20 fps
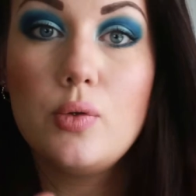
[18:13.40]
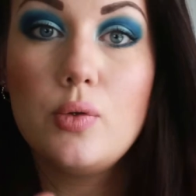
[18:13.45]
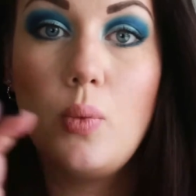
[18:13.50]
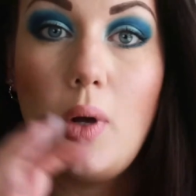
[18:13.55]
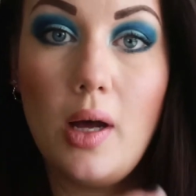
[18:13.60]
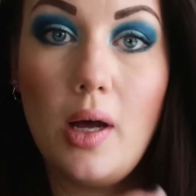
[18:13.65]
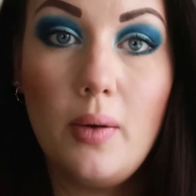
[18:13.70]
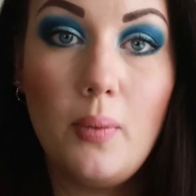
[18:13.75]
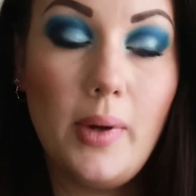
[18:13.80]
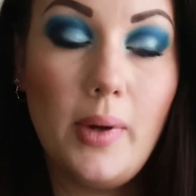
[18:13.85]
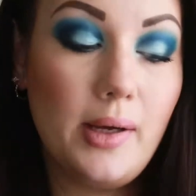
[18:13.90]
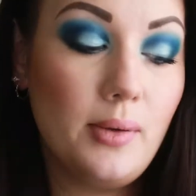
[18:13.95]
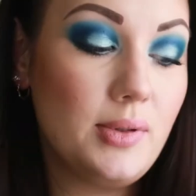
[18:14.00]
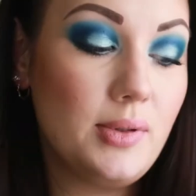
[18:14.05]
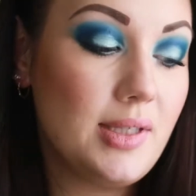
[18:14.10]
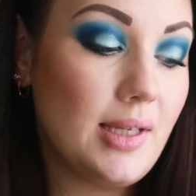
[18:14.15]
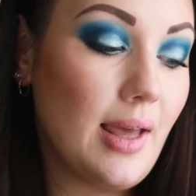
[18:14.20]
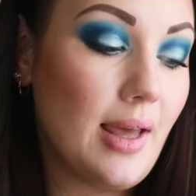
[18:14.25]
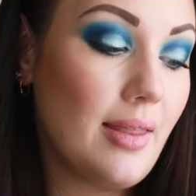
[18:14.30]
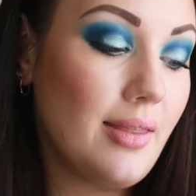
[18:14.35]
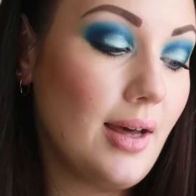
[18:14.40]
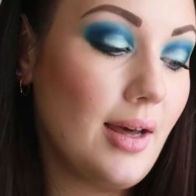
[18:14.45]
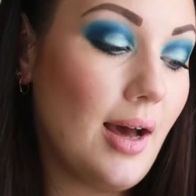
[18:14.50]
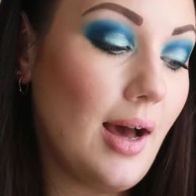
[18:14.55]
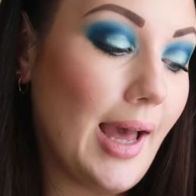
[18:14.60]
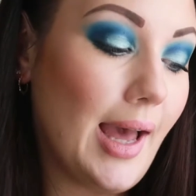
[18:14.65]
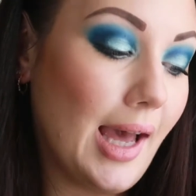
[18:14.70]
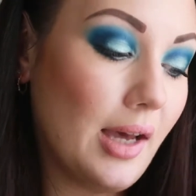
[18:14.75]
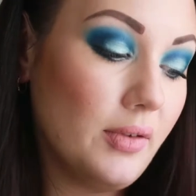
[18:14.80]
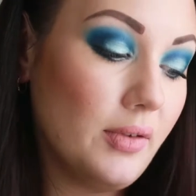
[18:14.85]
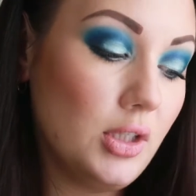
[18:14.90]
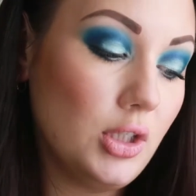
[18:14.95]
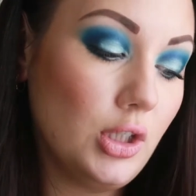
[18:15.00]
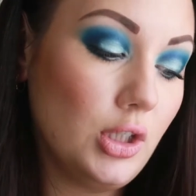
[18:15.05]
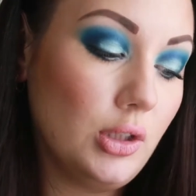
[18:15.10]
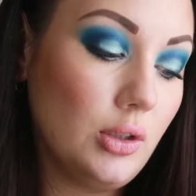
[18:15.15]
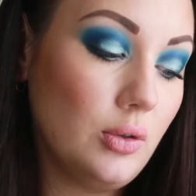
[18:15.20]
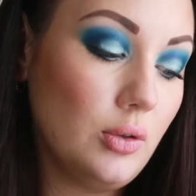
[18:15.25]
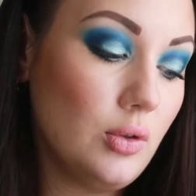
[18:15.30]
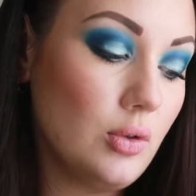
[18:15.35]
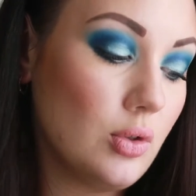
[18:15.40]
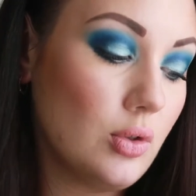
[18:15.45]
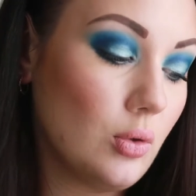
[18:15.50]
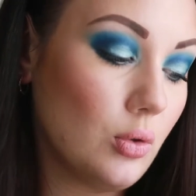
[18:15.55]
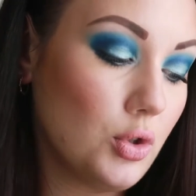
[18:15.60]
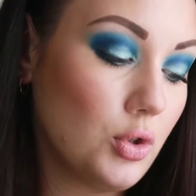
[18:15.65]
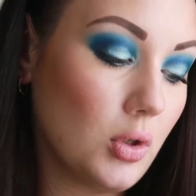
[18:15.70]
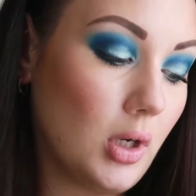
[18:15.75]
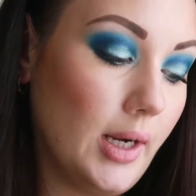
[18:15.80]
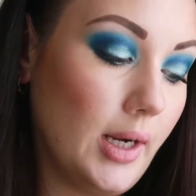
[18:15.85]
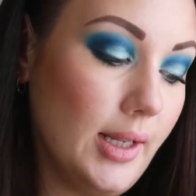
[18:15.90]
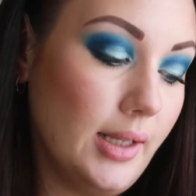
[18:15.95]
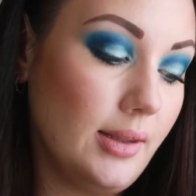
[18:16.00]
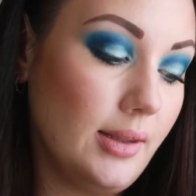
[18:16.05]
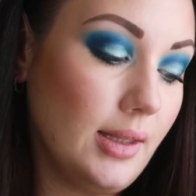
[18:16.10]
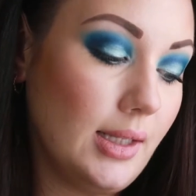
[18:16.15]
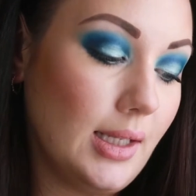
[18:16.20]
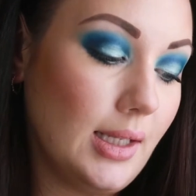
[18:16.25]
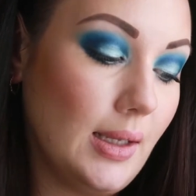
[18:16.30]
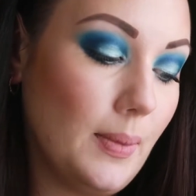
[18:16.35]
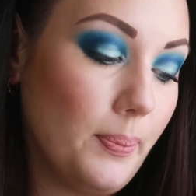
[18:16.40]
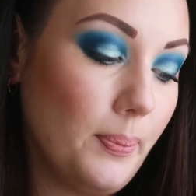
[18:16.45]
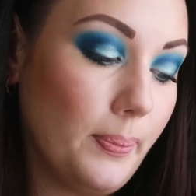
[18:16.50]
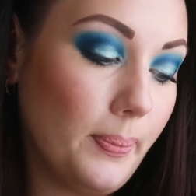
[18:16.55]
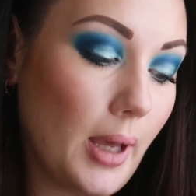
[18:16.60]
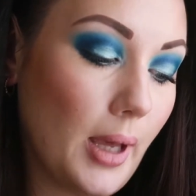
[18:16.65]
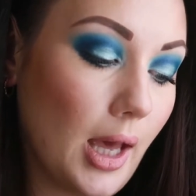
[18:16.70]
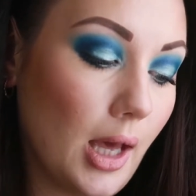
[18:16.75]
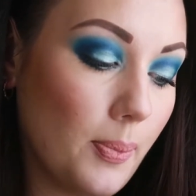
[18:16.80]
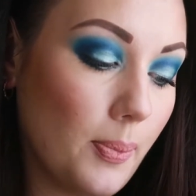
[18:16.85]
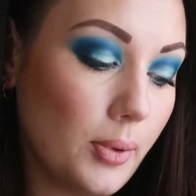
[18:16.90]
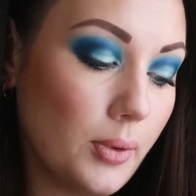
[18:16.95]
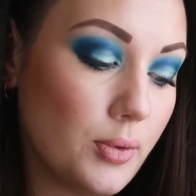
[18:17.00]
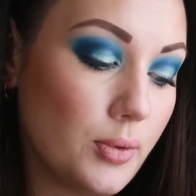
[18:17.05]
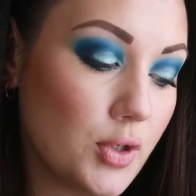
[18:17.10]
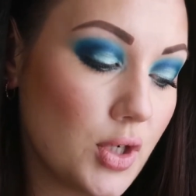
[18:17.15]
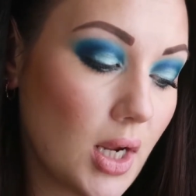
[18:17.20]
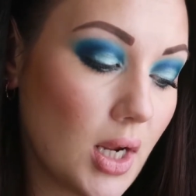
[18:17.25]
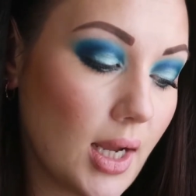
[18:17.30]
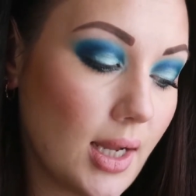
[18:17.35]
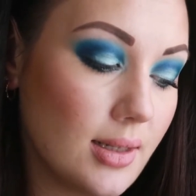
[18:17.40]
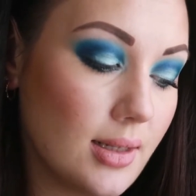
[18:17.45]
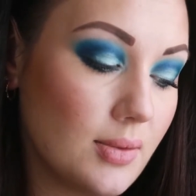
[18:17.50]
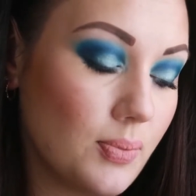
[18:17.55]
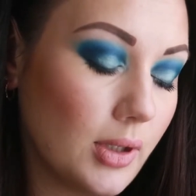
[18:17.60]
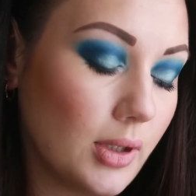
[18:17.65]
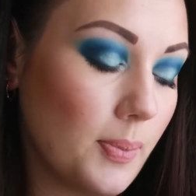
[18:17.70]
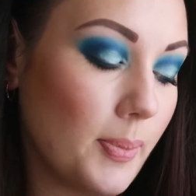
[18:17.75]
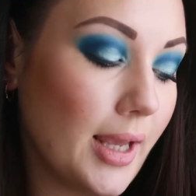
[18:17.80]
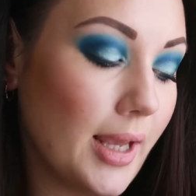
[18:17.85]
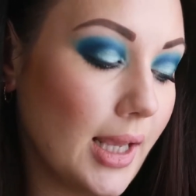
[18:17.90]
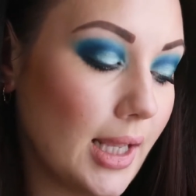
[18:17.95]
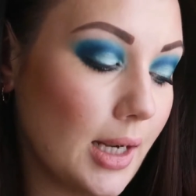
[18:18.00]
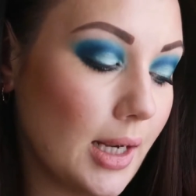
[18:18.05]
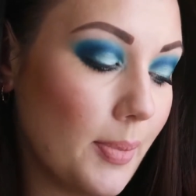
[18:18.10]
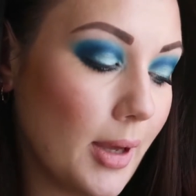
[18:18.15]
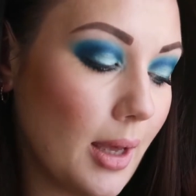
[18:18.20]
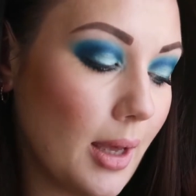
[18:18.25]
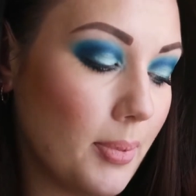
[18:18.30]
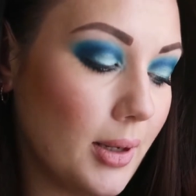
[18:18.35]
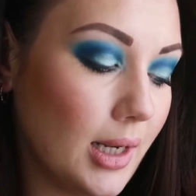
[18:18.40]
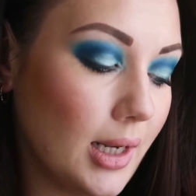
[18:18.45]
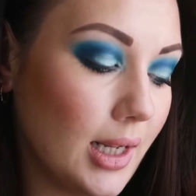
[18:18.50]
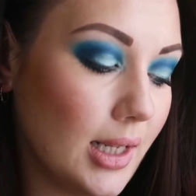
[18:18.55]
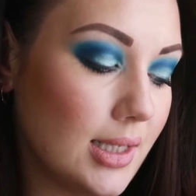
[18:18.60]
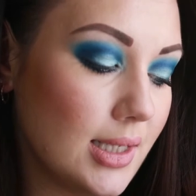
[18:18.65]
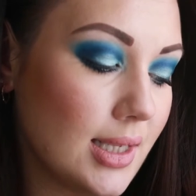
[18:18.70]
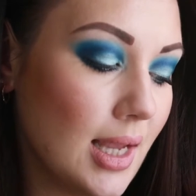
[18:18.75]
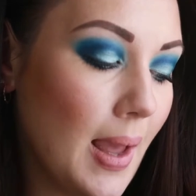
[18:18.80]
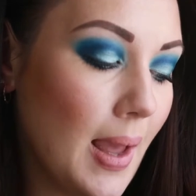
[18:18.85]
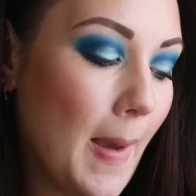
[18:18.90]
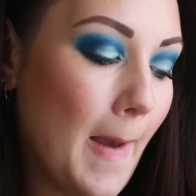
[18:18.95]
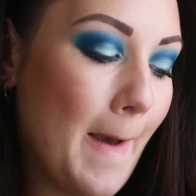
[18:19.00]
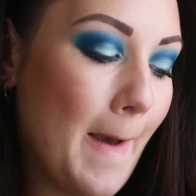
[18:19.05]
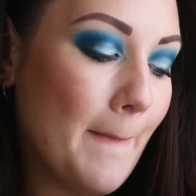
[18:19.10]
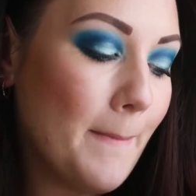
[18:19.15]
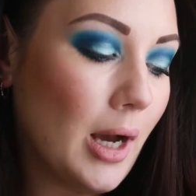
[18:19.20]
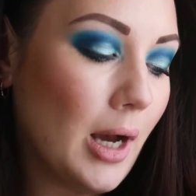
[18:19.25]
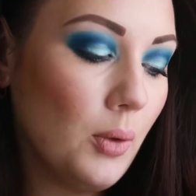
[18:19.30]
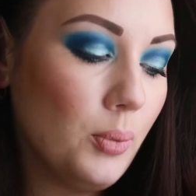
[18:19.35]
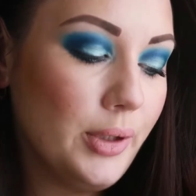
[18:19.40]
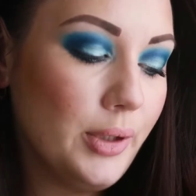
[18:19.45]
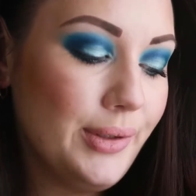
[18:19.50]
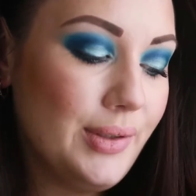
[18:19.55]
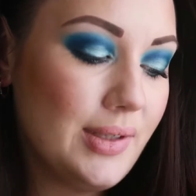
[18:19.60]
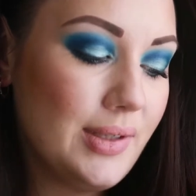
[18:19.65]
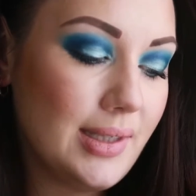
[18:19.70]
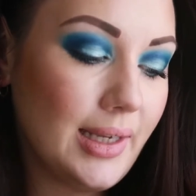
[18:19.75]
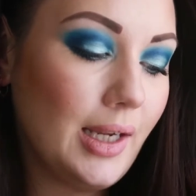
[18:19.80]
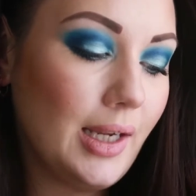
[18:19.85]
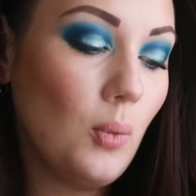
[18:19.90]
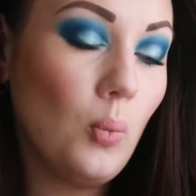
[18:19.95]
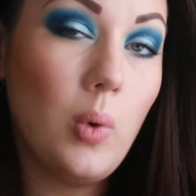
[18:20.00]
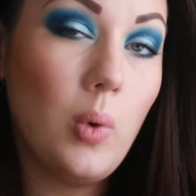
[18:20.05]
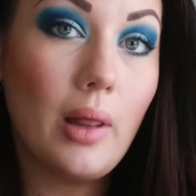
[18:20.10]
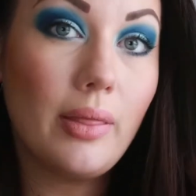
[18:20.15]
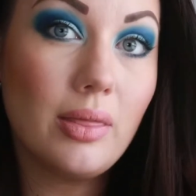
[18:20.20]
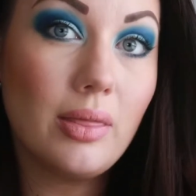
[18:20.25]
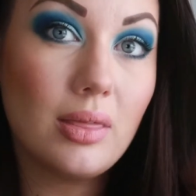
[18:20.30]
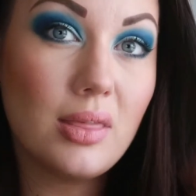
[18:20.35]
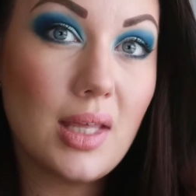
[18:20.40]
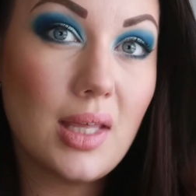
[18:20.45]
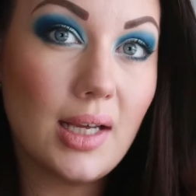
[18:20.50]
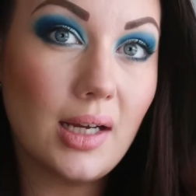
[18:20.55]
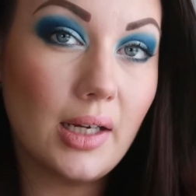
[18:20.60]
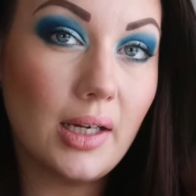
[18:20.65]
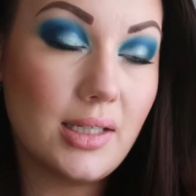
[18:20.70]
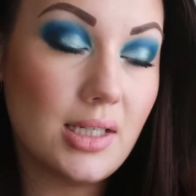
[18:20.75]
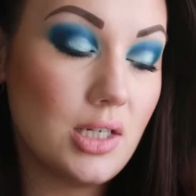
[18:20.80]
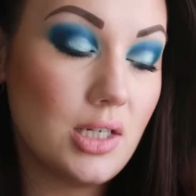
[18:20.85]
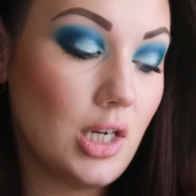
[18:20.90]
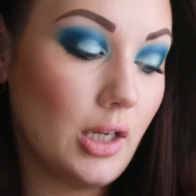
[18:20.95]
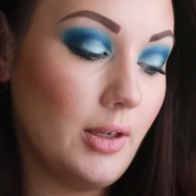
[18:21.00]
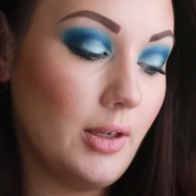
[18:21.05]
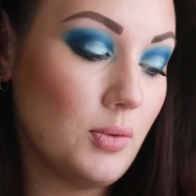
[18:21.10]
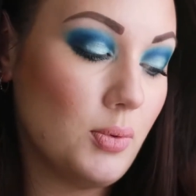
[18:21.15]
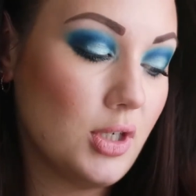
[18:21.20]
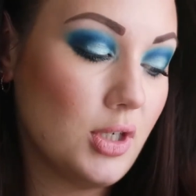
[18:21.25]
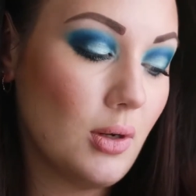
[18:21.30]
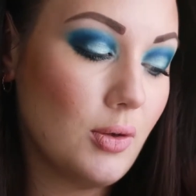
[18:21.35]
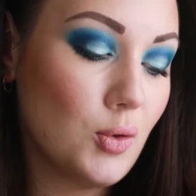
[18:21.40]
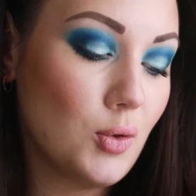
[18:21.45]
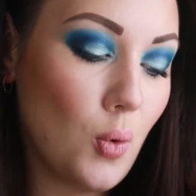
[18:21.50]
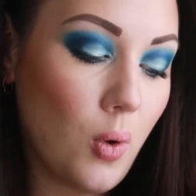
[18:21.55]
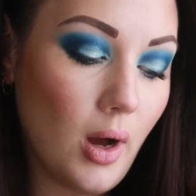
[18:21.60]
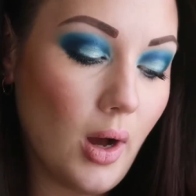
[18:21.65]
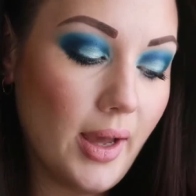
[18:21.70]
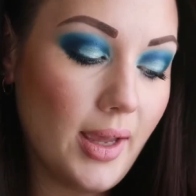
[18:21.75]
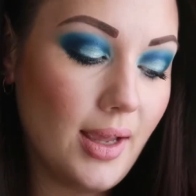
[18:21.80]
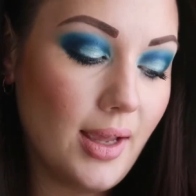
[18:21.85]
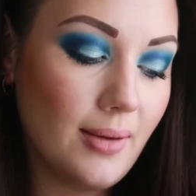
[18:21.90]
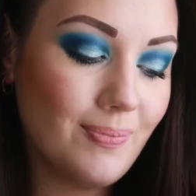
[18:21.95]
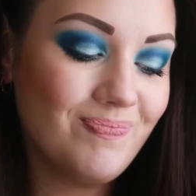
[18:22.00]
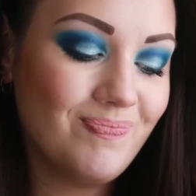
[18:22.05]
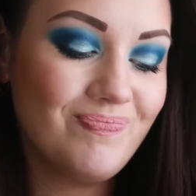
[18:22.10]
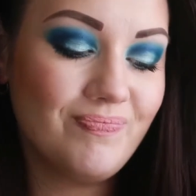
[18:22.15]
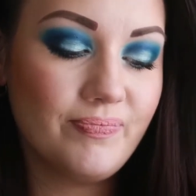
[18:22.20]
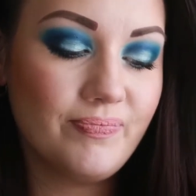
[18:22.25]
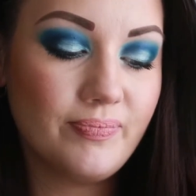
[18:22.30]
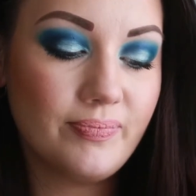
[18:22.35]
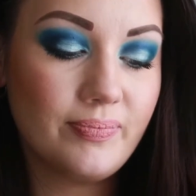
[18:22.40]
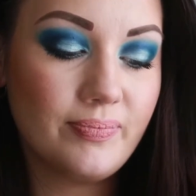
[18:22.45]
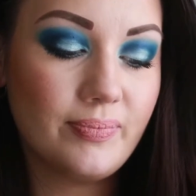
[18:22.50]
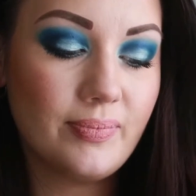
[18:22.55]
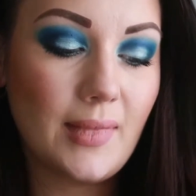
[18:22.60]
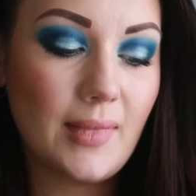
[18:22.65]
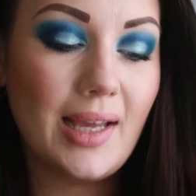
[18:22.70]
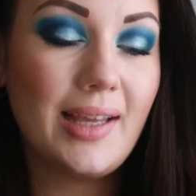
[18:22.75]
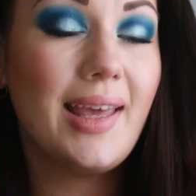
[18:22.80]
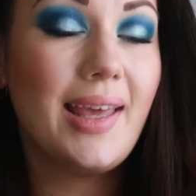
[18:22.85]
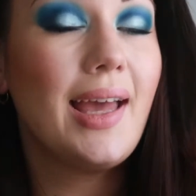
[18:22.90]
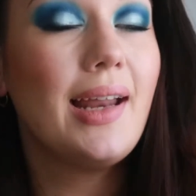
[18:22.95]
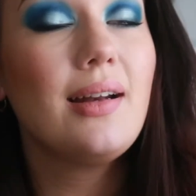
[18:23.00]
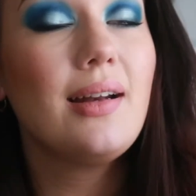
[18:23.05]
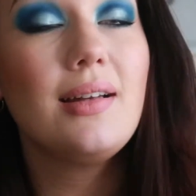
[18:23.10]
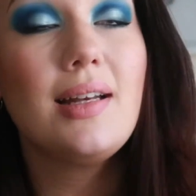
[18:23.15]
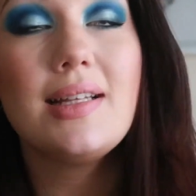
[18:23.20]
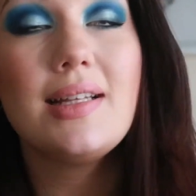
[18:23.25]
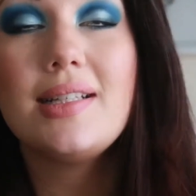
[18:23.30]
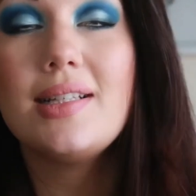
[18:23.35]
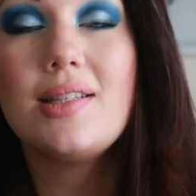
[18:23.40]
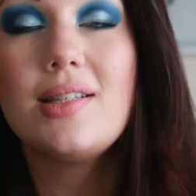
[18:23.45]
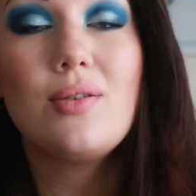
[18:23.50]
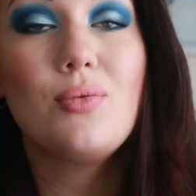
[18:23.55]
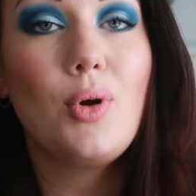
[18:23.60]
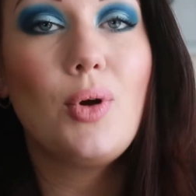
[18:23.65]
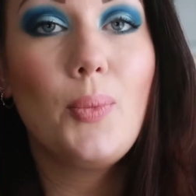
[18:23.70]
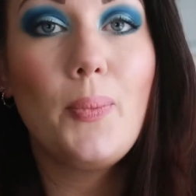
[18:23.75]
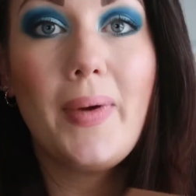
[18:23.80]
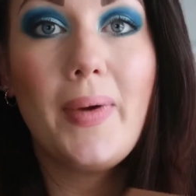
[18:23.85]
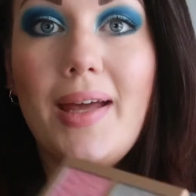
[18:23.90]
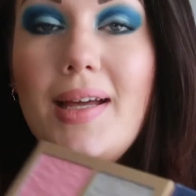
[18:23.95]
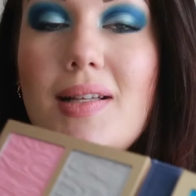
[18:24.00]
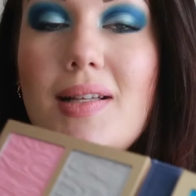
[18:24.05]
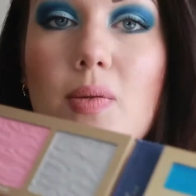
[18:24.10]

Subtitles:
work well together. I haven't used or tried the purples yet, or the pinkly purplies, but I would say one thing I did notice, which I was quite, again, unless it's the wrong base,